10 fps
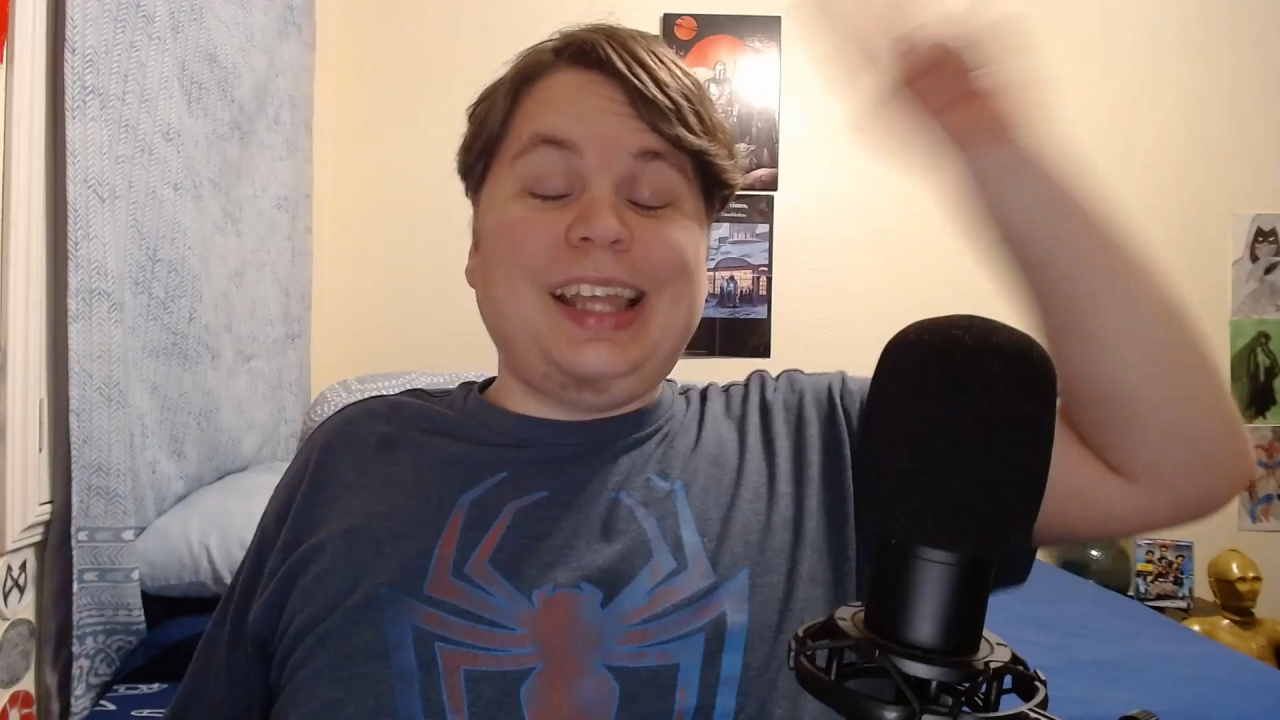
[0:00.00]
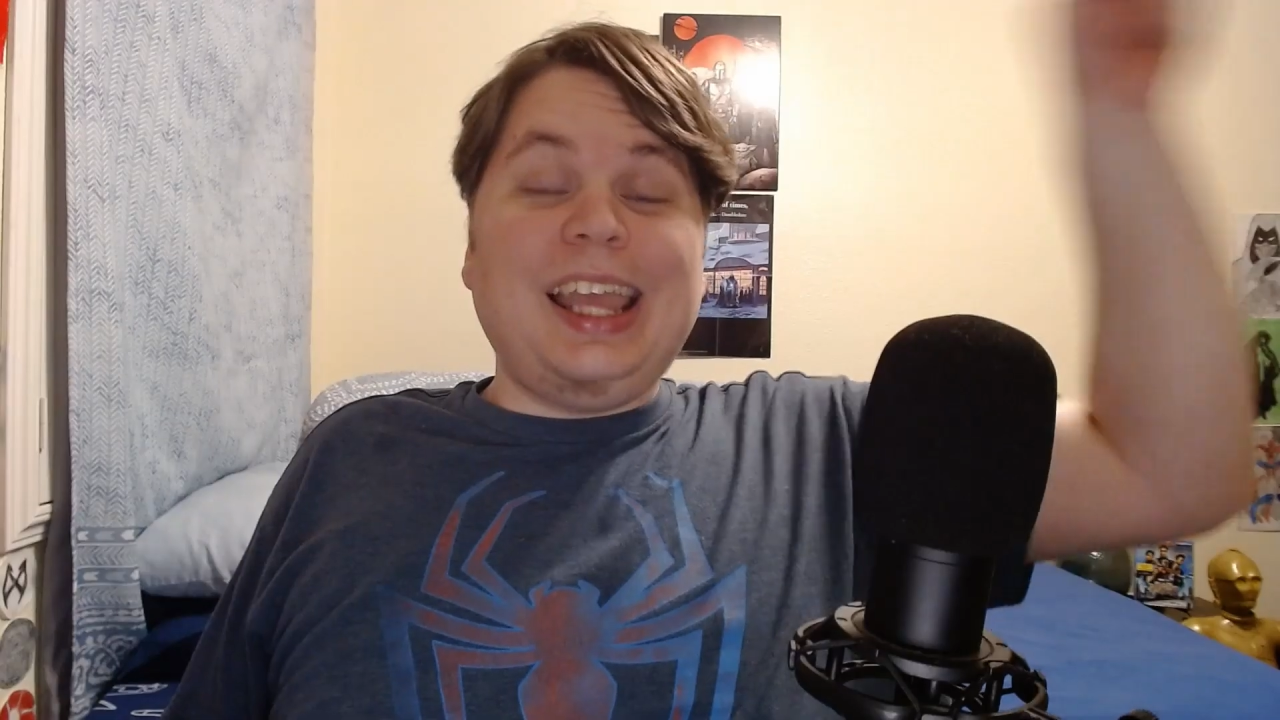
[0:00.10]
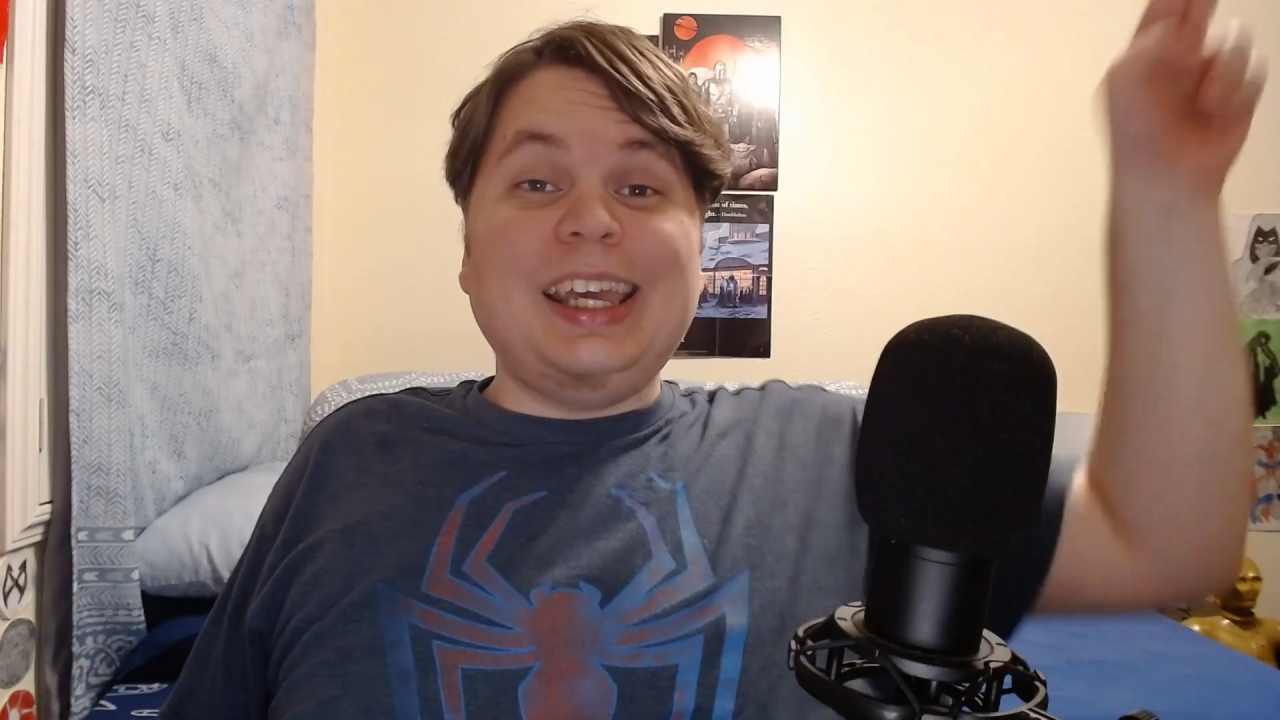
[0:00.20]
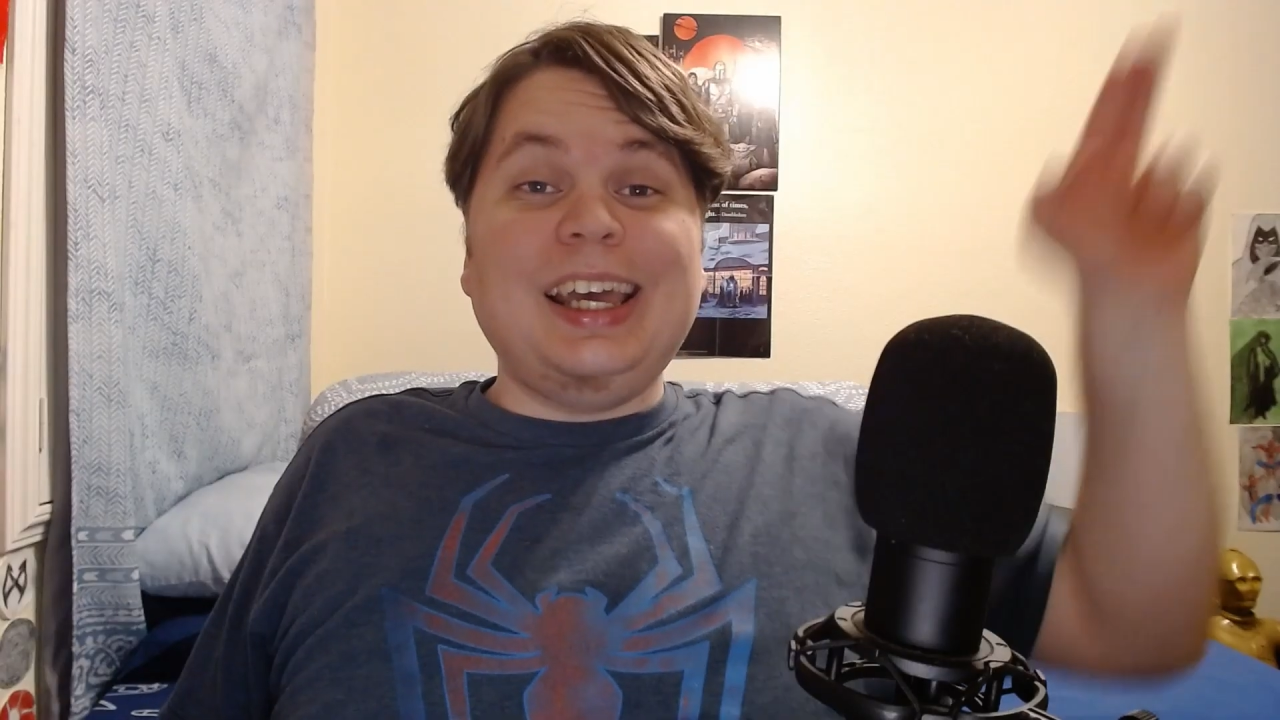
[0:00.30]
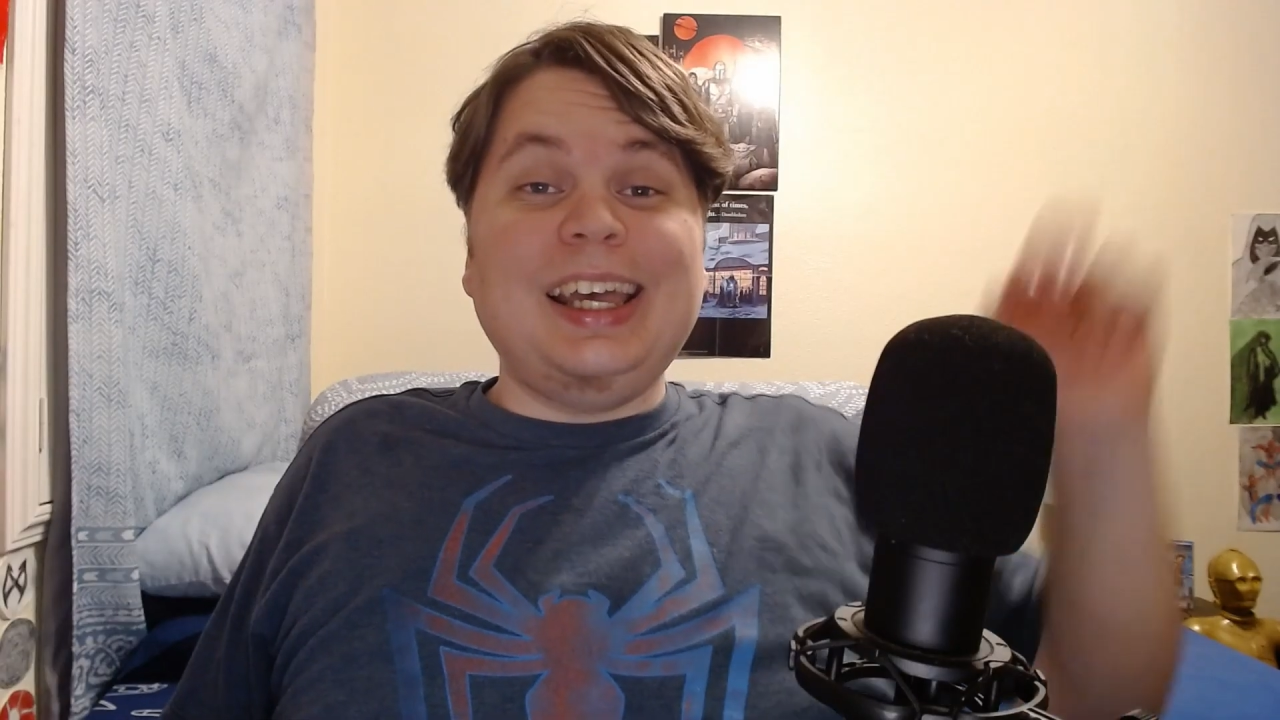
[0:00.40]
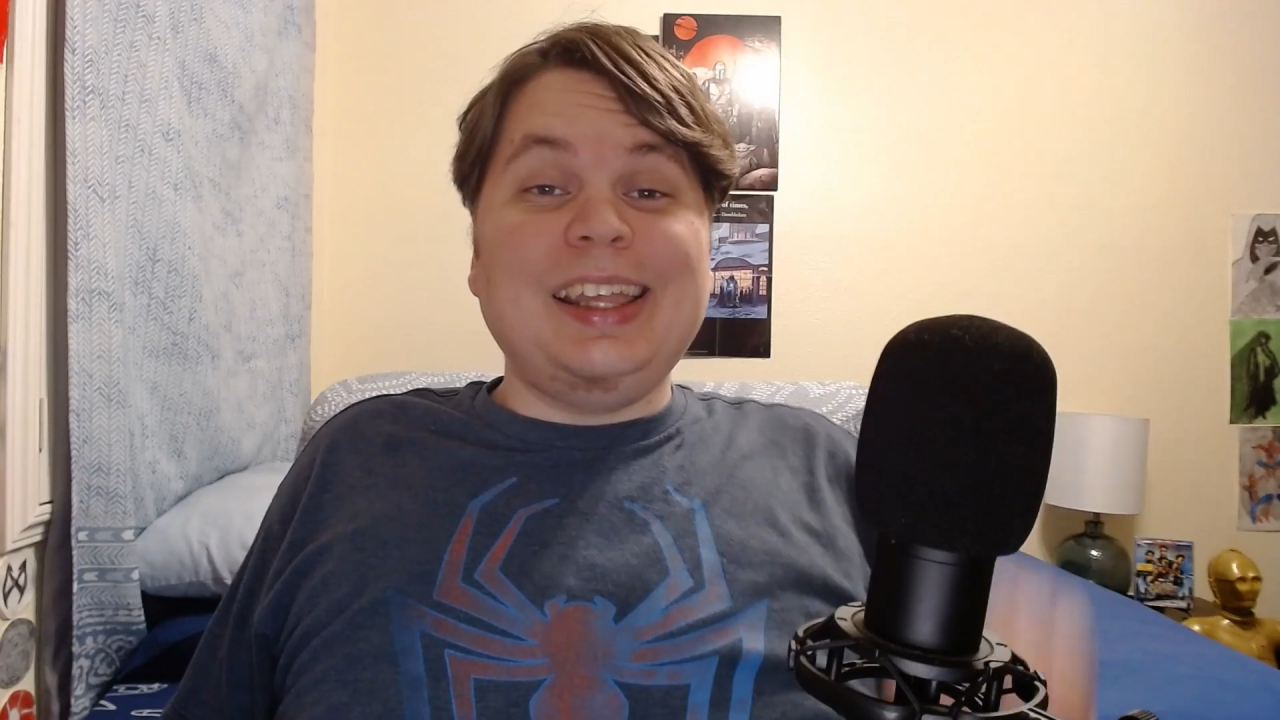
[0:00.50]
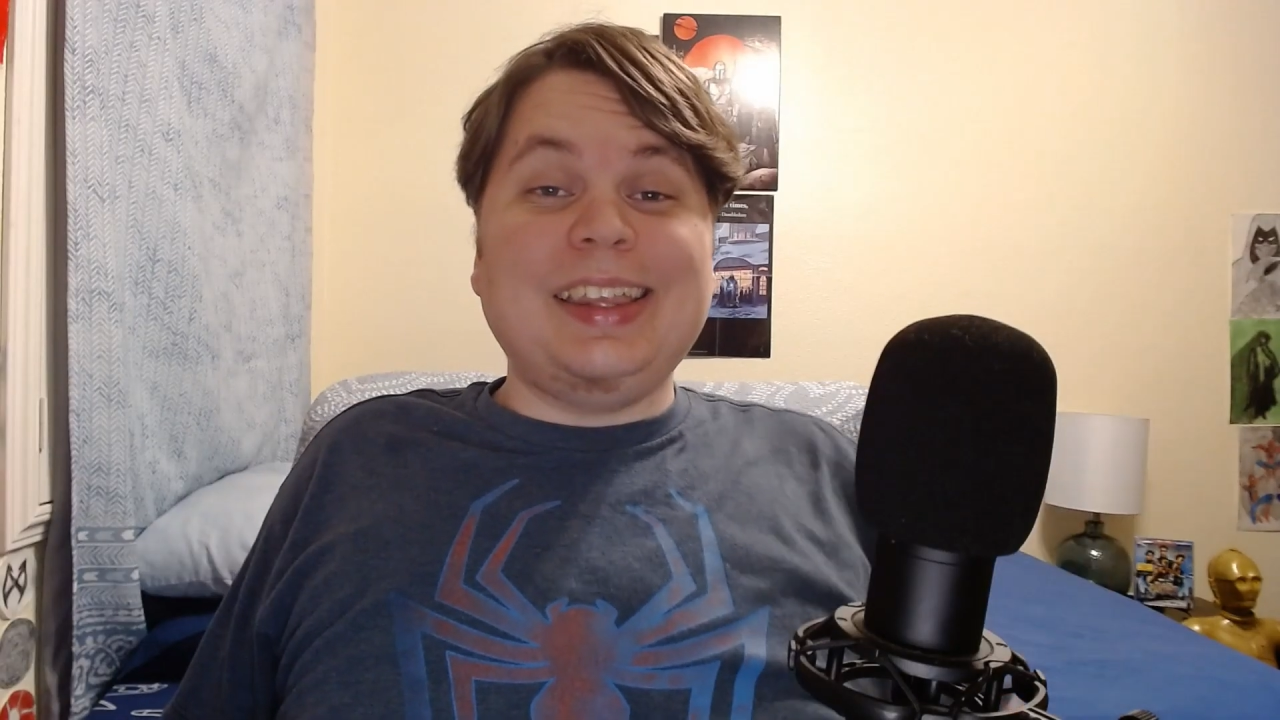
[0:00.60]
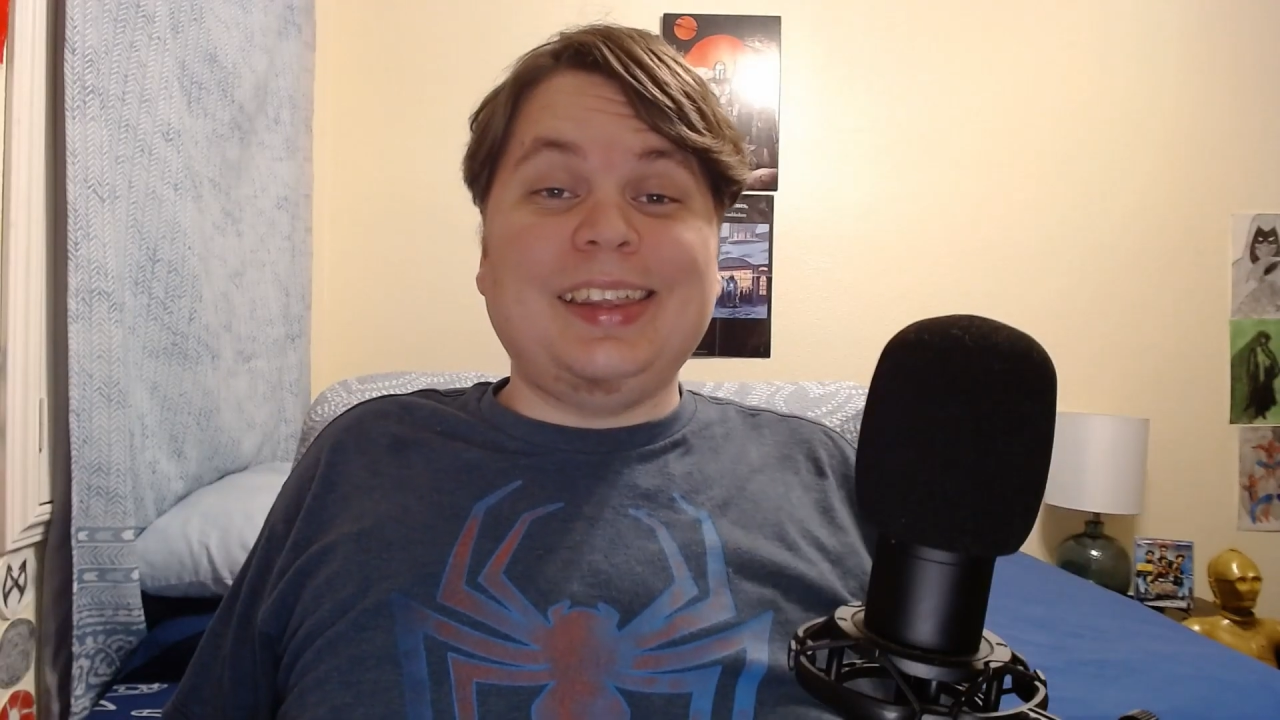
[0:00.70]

Hey guys,